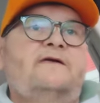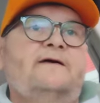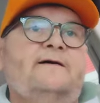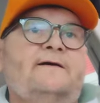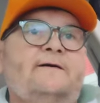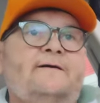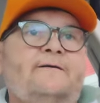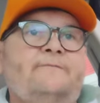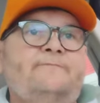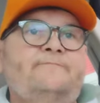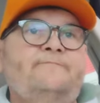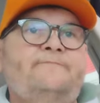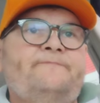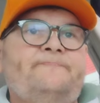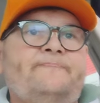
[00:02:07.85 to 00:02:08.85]
Um,
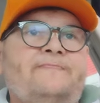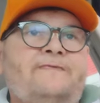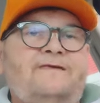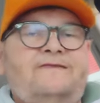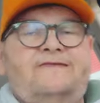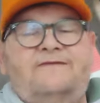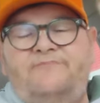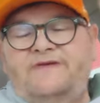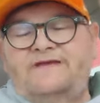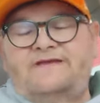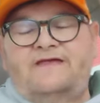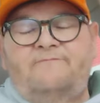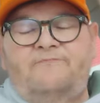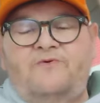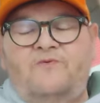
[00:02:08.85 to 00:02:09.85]
and then picked
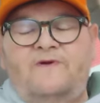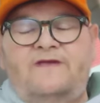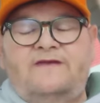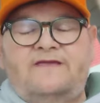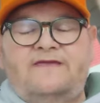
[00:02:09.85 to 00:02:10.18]
up a win